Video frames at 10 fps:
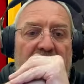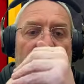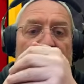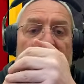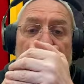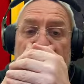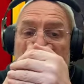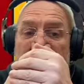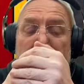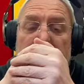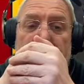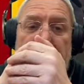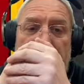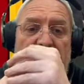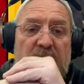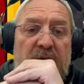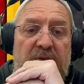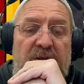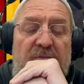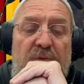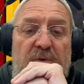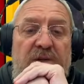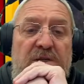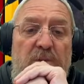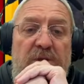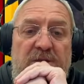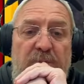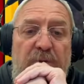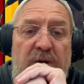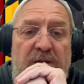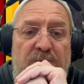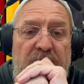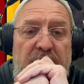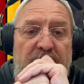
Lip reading: They say dementia starts when you're in your 40s. It wouldn't surprise me.